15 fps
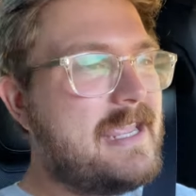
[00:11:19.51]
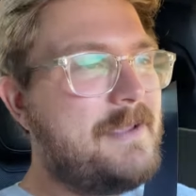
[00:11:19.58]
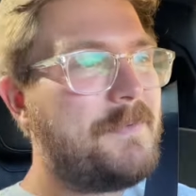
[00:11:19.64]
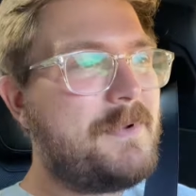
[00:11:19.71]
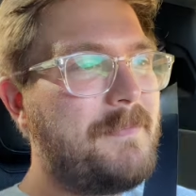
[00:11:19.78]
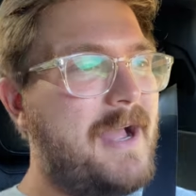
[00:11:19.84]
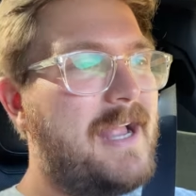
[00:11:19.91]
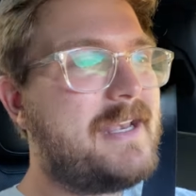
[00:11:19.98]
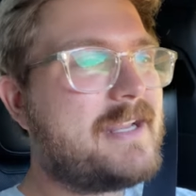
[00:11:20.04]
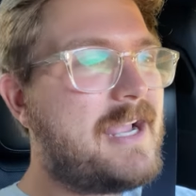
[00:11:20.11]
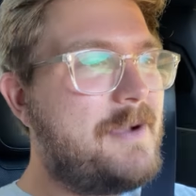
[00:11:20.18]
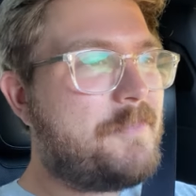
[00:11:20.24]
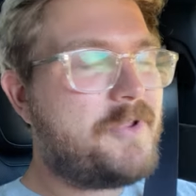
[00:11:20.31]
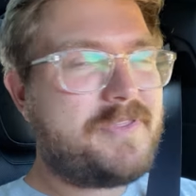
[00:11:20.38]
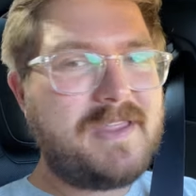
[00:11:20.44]
Keep in mind a
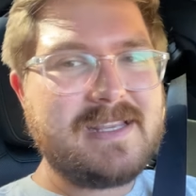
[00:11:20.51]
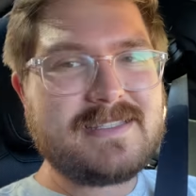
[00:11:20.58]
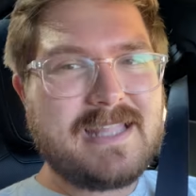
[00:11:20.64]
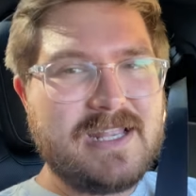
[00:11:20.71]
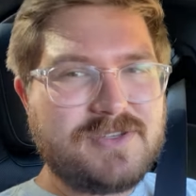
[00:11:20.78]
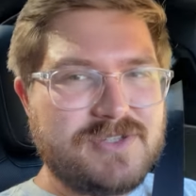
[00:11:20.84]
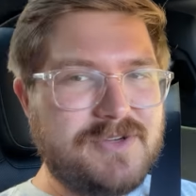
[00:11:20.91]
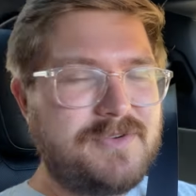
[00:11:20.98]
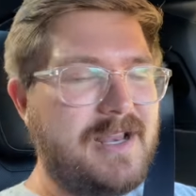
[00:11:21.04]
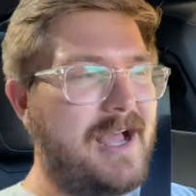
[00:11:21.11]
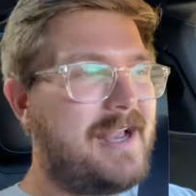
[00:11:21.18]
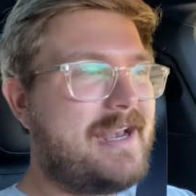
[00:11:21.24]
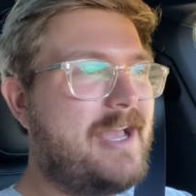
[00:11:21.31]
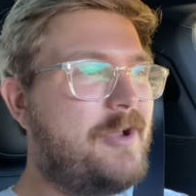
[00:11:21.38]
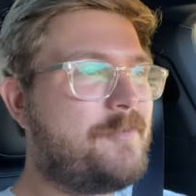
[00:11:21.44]
couple things that do
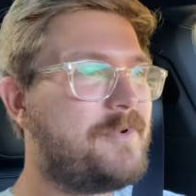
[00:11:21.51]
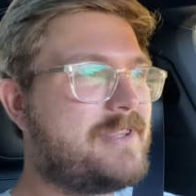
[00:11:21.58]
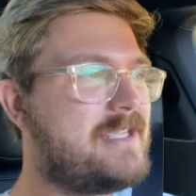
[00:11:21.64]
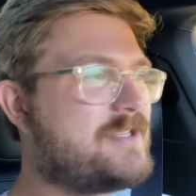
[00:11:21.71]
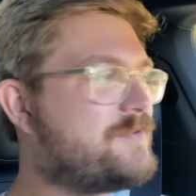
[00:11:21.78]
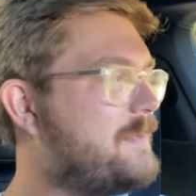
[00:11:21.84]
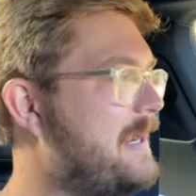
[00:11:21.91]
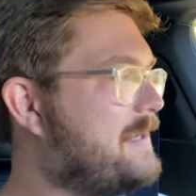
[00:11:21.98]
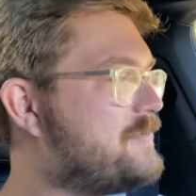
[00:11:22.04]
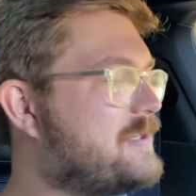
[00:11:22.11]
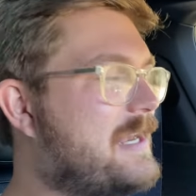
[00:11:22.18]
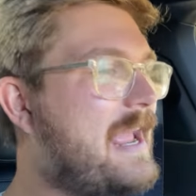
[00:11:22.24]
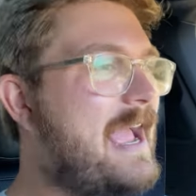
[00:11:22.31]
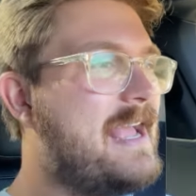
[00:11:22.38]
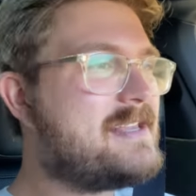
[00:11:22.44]
not help with this range.
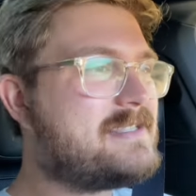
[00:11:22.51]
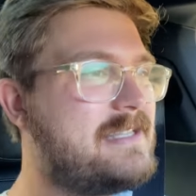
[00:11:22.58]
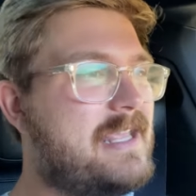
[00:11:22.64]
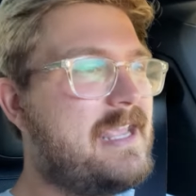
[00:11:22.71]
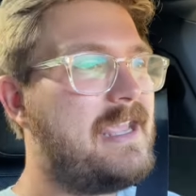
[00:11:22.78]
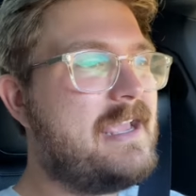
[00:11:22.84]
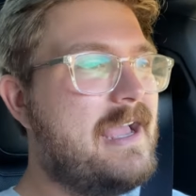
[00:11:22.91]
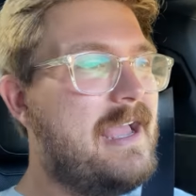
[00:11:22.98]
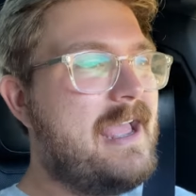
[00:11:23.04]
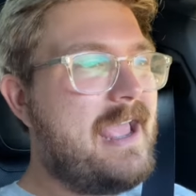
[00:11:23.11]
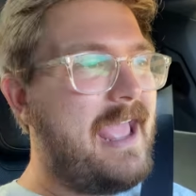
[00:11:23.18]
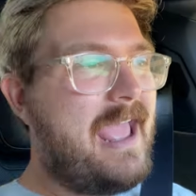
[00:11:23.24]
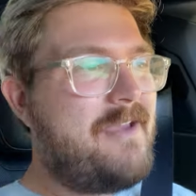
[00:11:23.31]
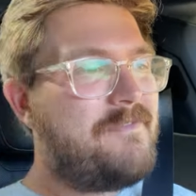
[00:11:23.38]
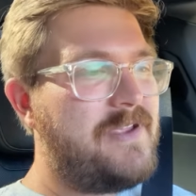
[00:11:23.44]
It has the
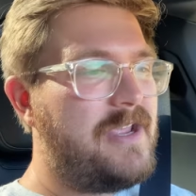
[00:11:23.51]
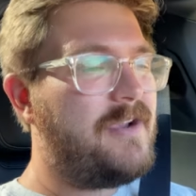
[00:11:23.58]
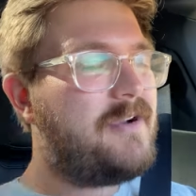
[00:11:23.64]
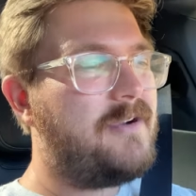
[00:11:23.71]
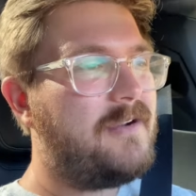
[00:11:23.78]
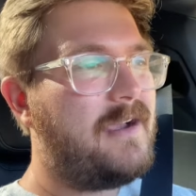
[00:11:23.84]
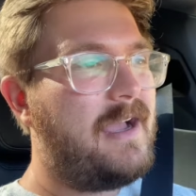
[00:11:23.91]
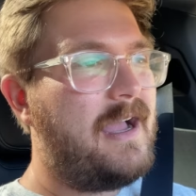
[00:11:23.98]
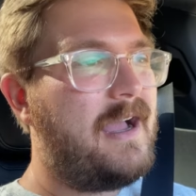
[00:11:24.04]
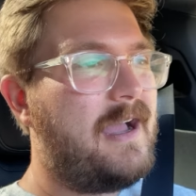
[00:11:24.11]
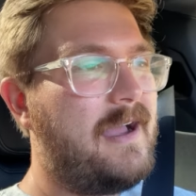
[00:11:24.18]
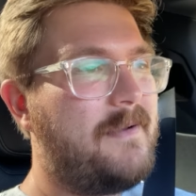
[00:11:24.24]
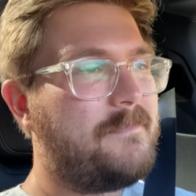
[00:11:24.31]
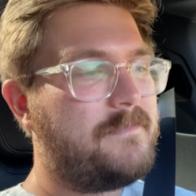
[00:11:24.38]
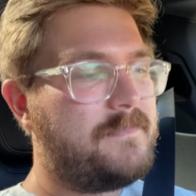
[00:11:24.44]
heavier,
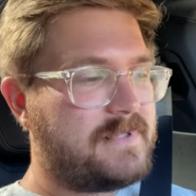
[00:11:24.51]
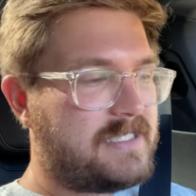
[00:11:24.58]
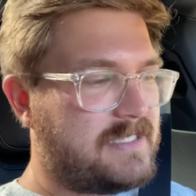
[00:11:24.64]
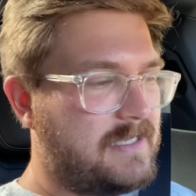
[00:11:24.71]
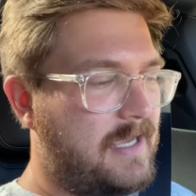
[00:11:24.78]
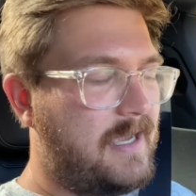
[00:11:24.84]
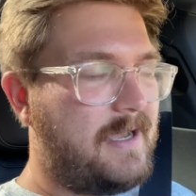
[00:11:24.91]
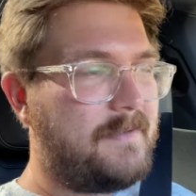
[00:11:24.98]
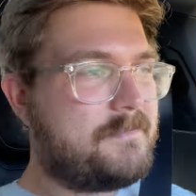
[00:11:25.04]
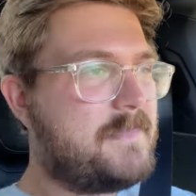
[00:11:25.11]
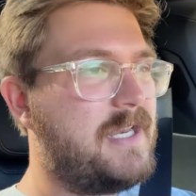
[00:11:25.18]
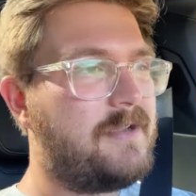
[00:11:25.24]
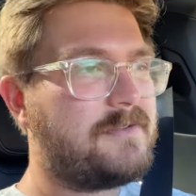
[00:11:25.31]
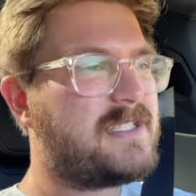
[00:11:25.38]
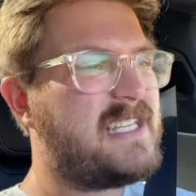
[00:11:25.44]
uh, uh,
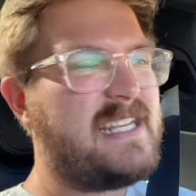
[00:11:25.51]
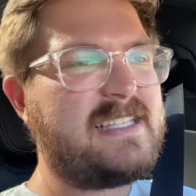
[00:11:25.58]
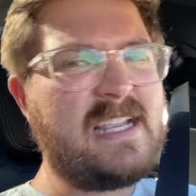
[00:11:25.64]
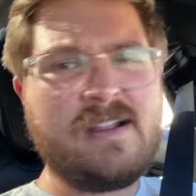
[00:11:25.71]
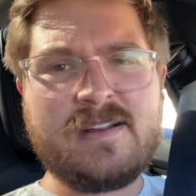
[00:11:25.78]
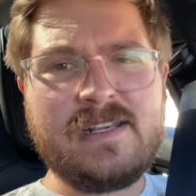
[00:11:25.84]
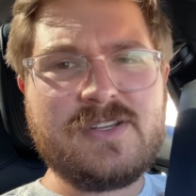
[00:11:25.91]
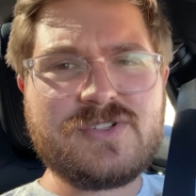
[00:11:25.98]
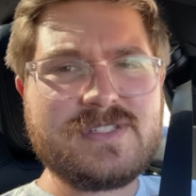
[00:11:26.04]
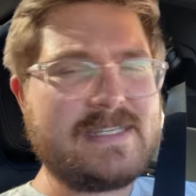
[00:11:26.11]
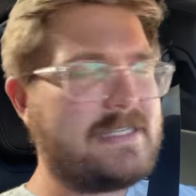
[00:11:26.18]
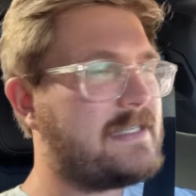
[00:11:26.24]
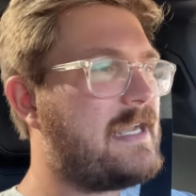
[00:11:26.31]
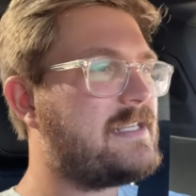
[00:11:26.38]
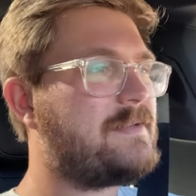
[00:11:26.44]
you know, seats, air he
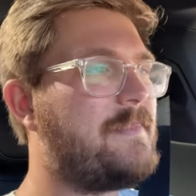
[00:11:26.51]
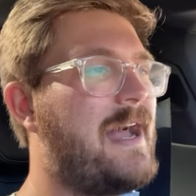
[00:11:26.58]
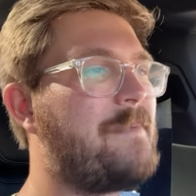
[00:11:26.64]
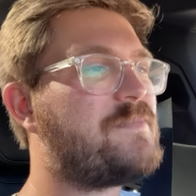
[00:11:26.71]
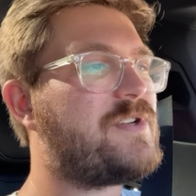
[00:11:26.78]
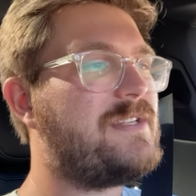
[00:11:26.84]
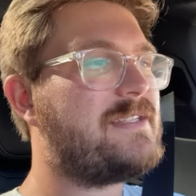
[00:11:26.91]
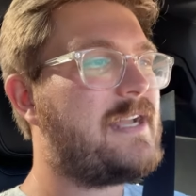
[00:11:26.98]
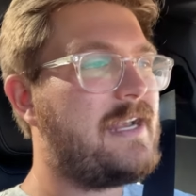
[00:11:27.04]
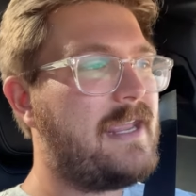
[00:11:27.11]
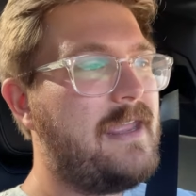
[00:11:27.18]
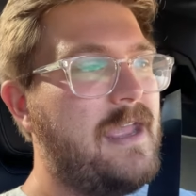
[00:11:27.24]
seats, got some options on it.